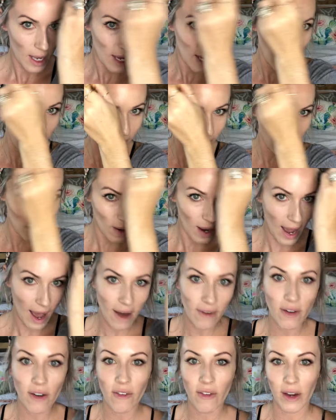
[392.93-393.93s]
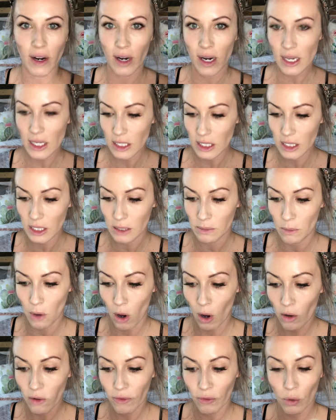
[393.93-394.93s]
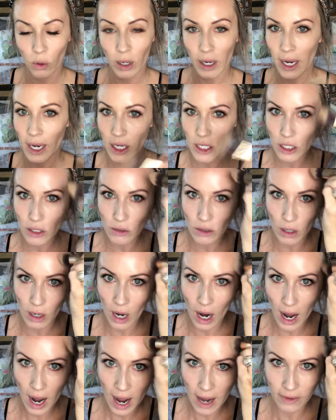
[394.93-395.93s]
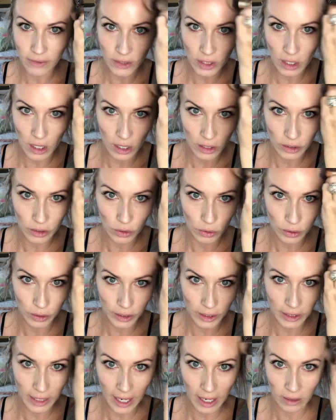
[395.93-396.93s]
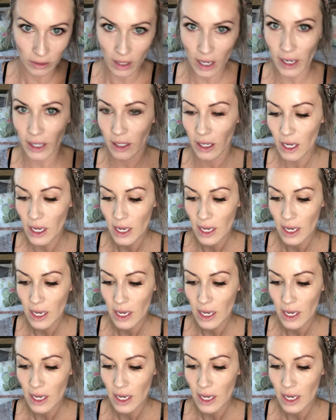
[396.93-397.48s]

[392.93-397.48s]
If you have a very small forehead, you do not have to contour your hairline.